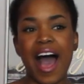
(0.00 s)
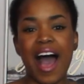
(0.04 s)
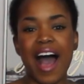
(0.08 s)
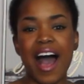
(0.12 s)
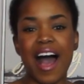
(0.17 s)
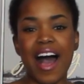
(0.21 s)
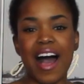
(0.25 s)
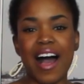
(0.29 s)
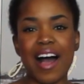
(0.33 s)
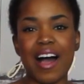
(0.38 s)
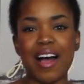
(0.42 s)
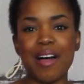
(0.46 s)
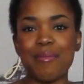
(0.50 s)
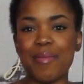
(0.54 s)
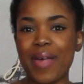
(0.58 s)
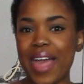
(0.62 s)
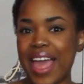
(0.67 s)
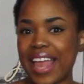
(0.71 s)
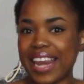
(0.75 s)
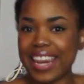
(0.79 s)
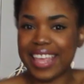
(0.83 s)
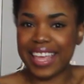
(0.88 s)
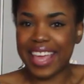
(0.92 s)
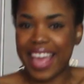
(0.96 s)
And
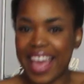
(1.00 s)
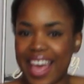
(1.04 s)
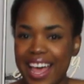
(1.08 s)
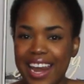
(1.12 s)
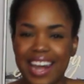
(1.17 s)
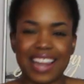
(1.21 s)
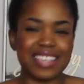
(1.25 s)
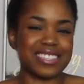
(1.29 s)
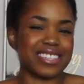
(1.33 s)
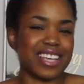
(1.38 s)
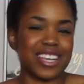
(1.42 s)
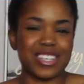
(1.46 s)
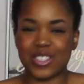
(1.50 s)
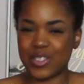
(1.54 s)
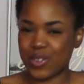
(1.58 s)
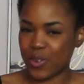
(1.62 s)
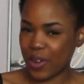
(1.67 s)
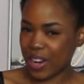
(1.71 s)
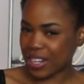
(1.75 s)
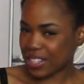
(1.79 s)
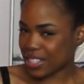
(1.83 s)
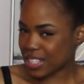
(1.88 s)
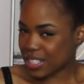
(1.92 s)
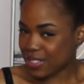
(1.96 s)
yeah, let's get
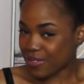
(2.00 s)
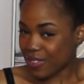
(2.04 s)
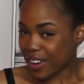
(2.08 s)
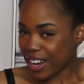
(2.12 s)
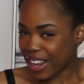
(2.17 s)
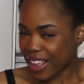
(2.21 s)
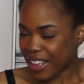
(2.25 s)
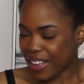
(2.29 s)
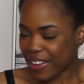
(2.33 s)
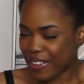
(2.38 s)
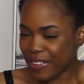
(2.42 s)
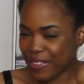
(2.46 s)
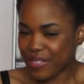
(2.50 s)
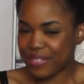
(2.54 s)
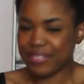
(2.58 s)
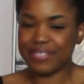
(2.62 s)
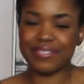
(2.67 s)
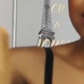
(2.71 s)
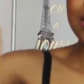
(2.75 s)
straight into this video.